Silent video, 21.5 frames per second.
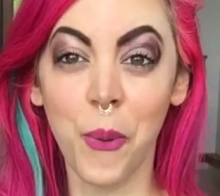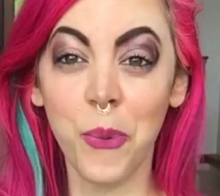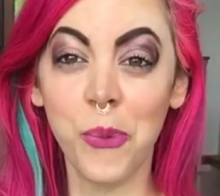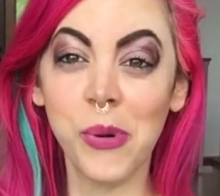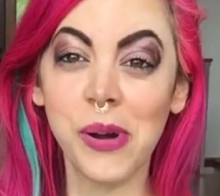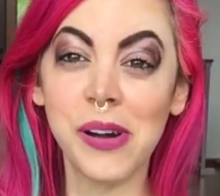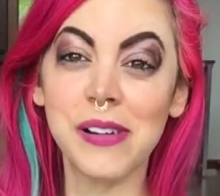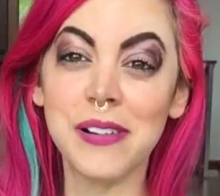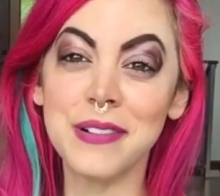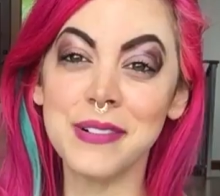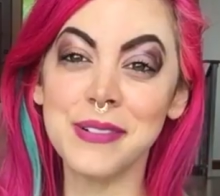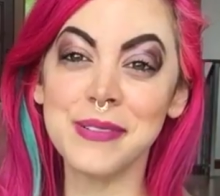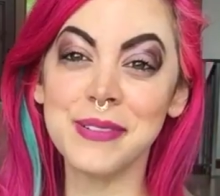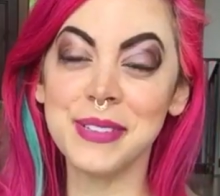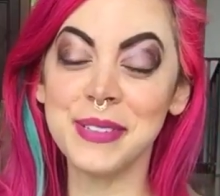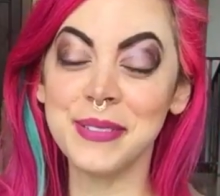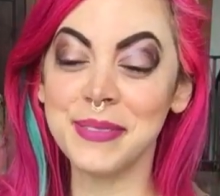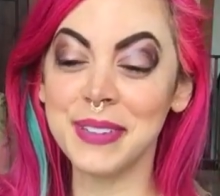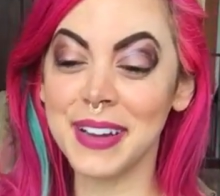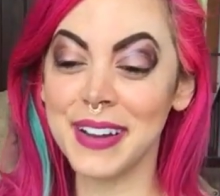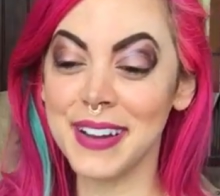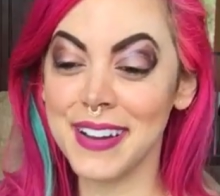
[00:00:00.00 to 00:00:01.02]
Whoa,
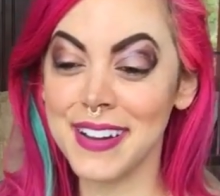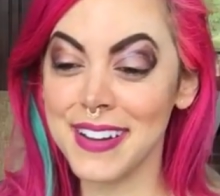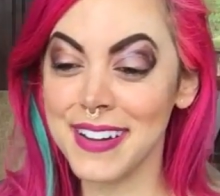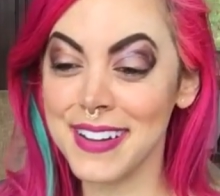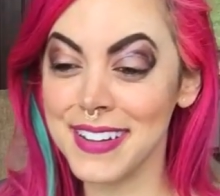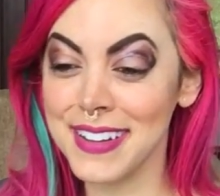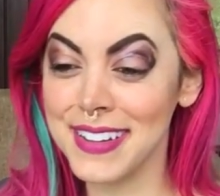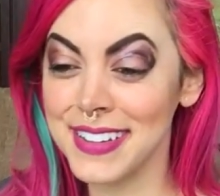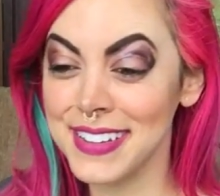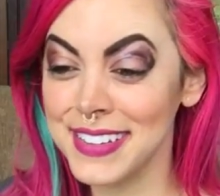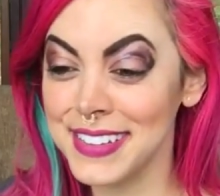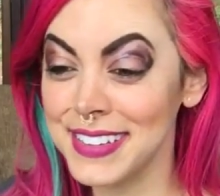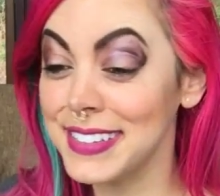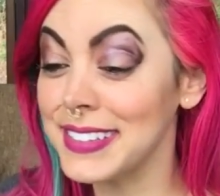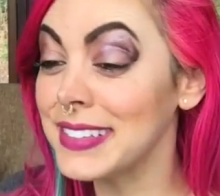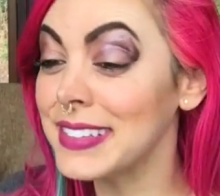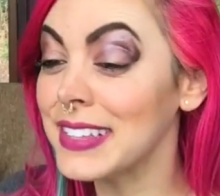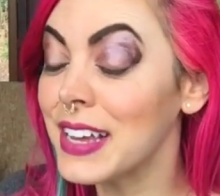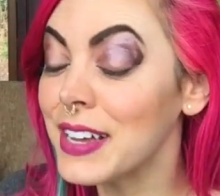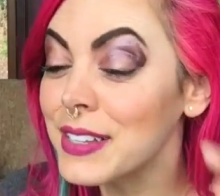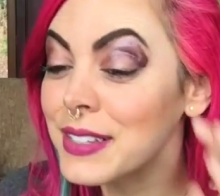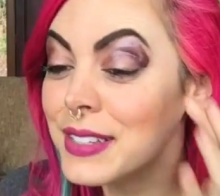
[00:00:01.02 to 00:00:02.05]
you guys,
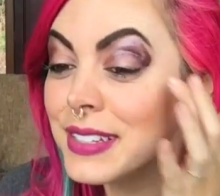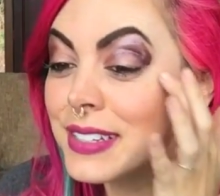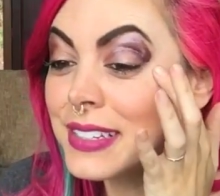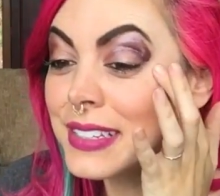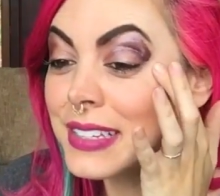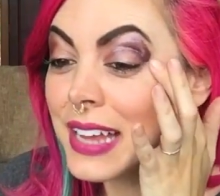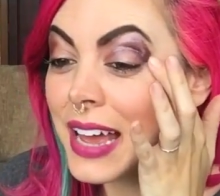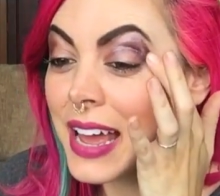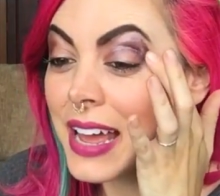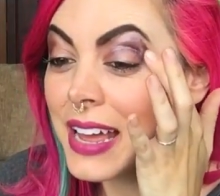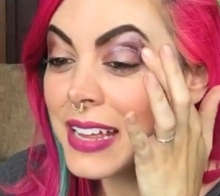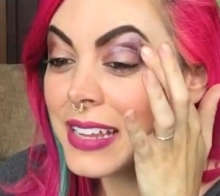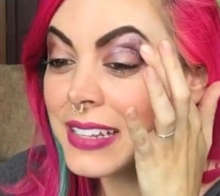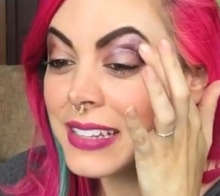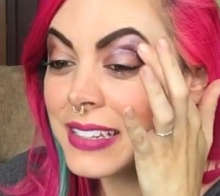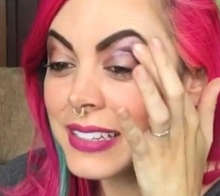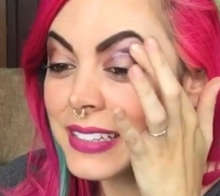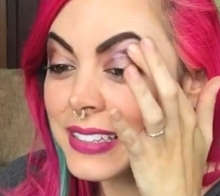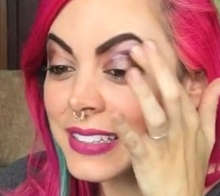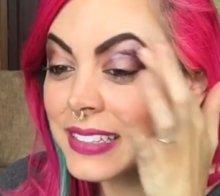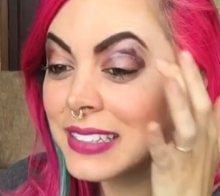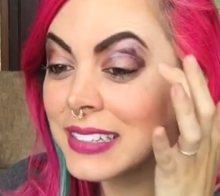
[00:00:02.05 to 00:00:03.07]
that is
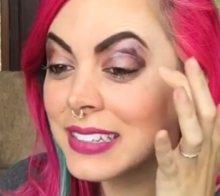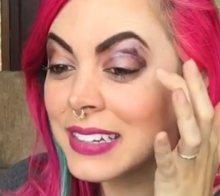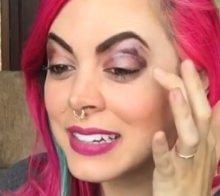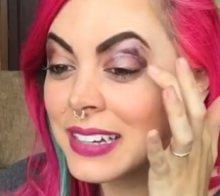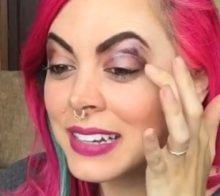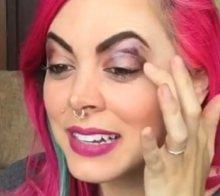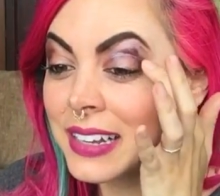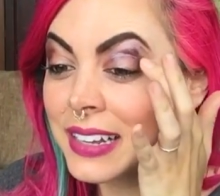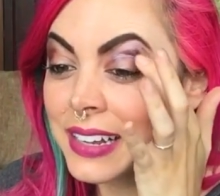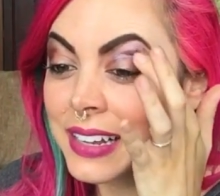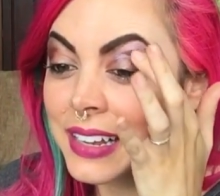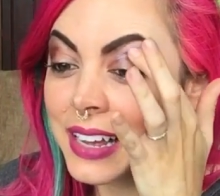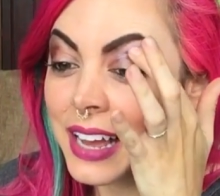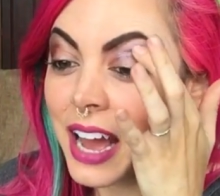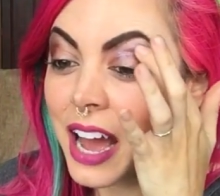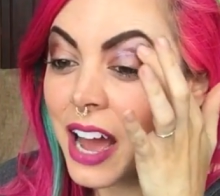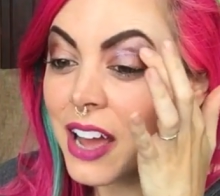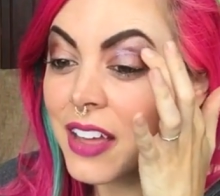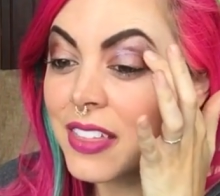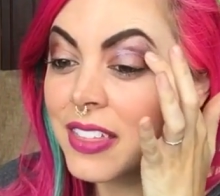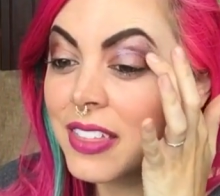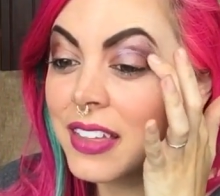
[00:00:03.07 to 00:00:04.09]
intense.
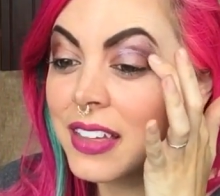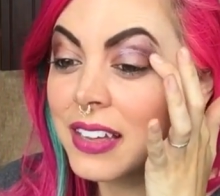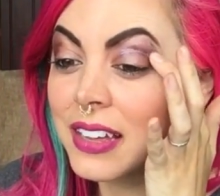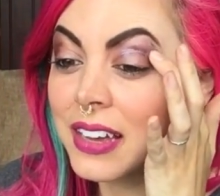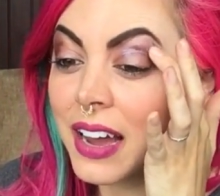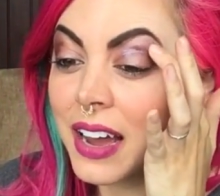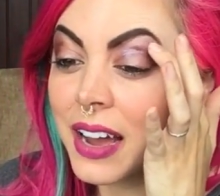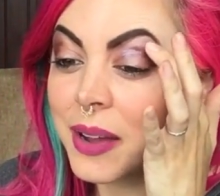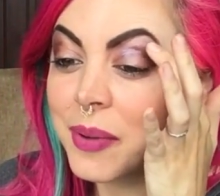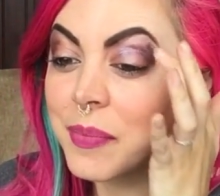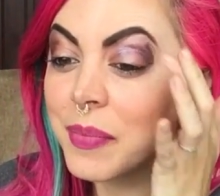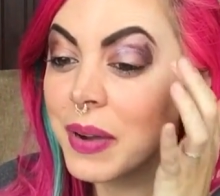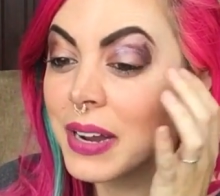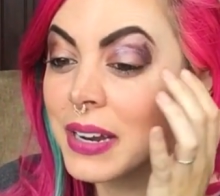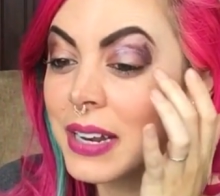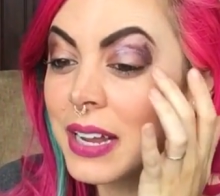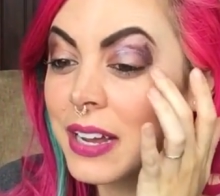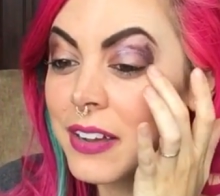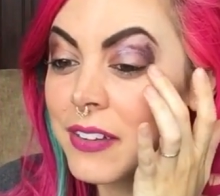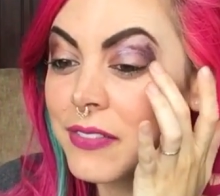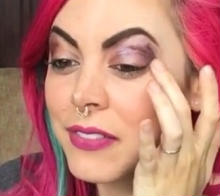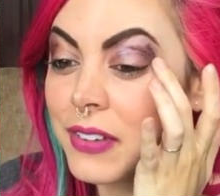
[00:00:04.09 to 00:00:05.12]
I think I might
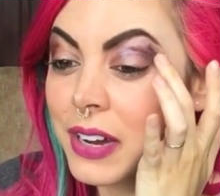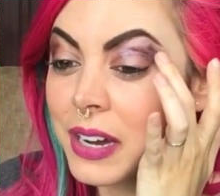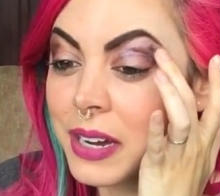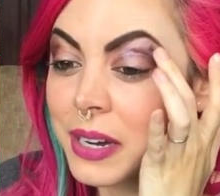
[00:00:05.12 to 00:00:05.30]
have